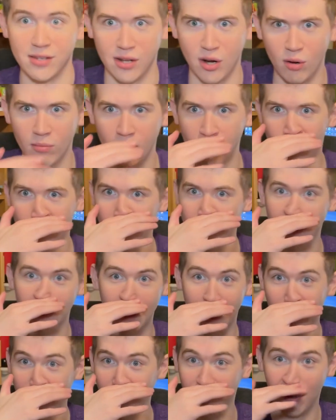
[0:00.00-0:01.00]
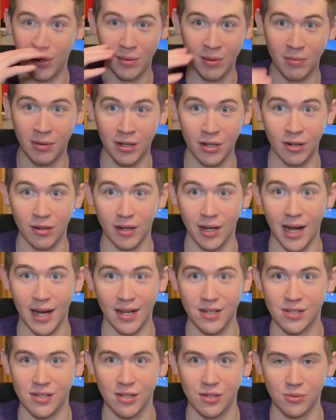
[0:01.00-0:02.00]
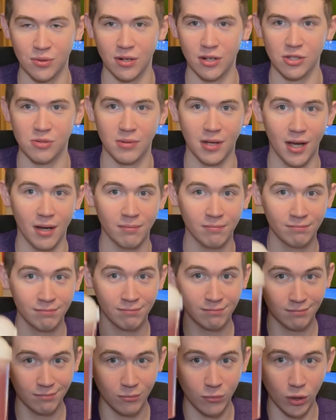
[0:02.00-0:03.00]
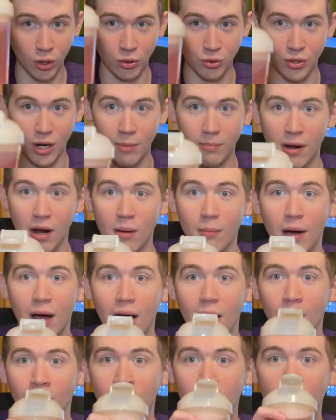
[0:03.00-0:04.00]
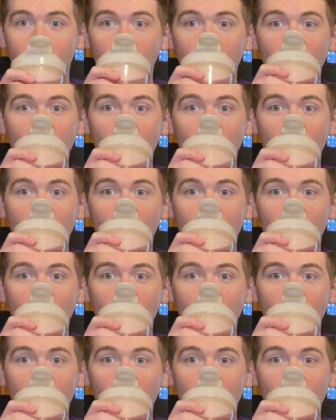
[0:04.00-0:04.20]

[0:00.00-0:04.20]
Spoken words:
I don't remember it being that foamy, but you know, I guess it is what it is. But yeah, we're gonna try Berry Bomb.